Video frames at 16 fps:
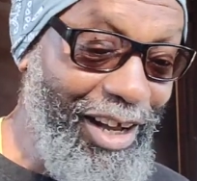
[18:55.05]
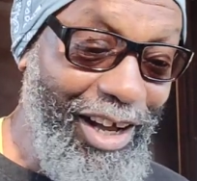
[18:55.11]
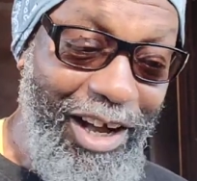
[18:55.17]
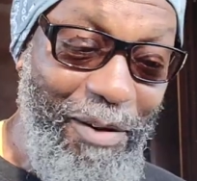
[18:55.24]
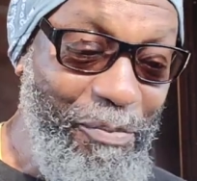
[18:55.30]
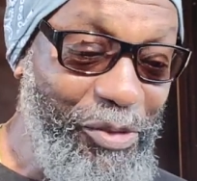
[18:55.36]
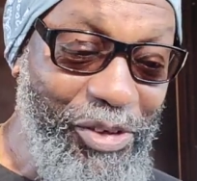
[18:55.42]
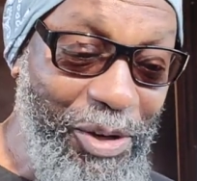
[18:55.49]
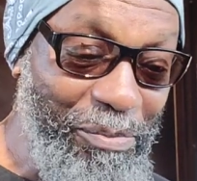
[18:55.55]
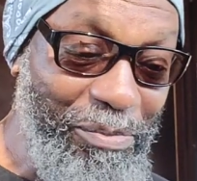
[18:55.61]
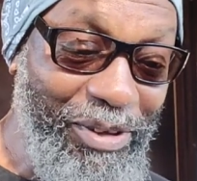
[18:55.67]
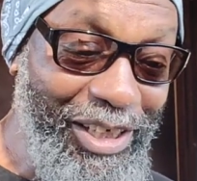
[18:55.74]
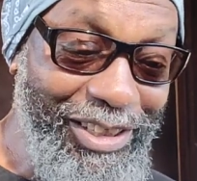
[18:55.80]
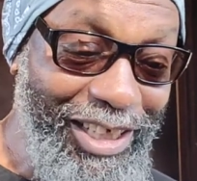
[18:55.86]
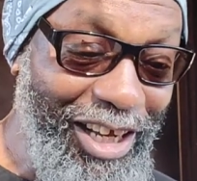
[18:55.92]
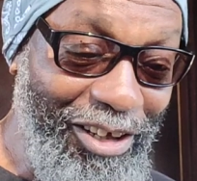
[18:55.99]
I'm
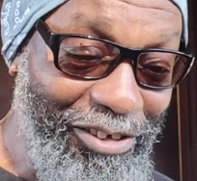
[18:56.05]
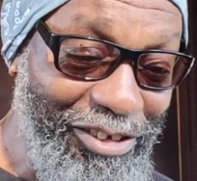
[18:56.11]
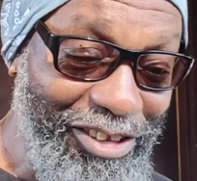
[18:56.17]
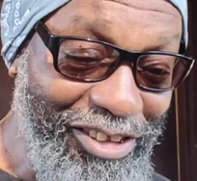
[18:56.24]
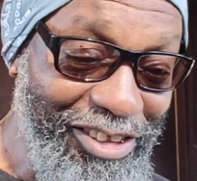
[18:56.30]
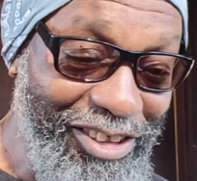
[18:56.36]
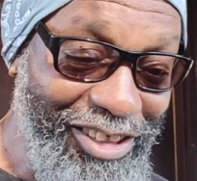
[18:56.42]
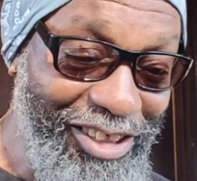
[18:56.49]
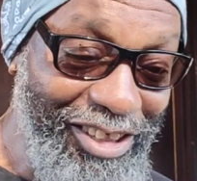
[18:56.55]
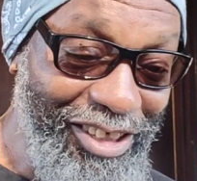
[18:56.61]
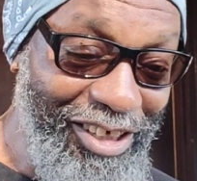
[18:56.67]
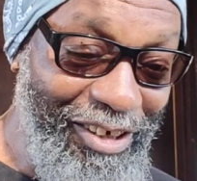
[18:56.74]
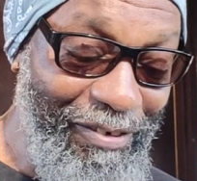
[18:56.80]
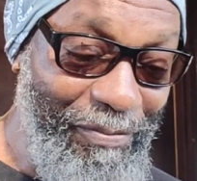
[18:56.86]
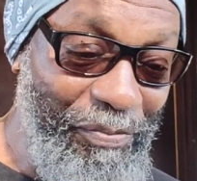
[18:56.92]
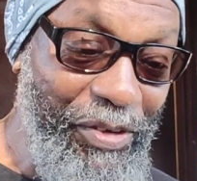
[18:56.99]
someplace else. You
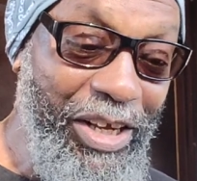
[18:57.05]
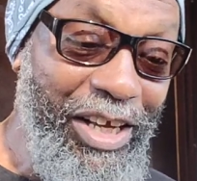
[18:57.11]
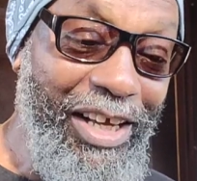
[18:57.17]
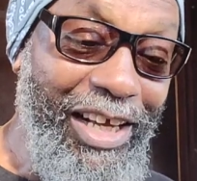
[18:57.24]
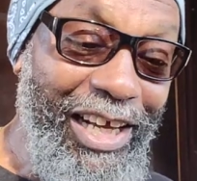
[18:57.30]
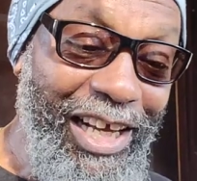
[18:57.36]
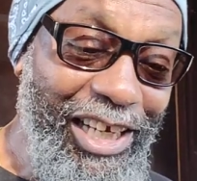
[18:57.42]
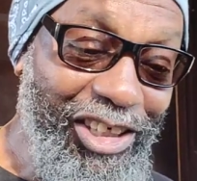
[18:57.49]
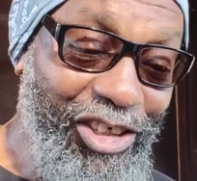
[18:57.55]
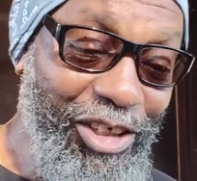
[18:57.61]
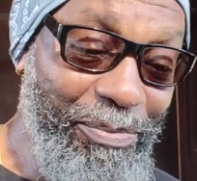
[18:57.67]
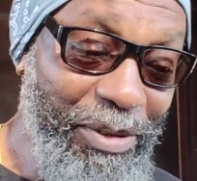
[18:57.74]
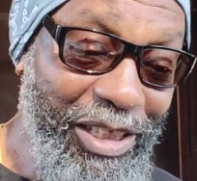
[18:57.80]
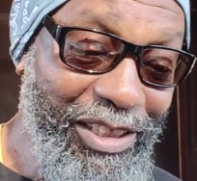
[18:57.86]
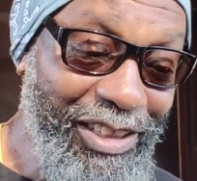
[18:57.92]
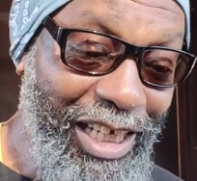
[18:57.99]
know, it should
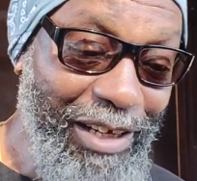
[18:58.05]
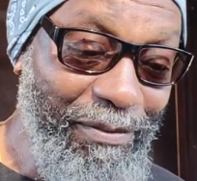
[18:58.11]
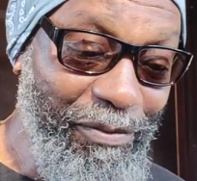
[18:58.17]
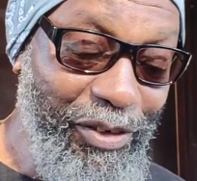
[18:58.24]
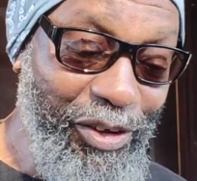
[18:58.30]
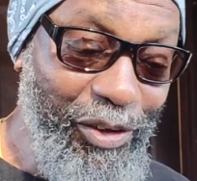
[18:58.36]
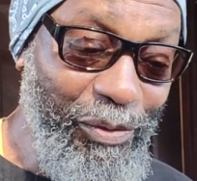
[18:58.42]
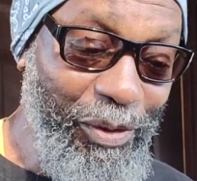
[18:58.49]
be the same for you.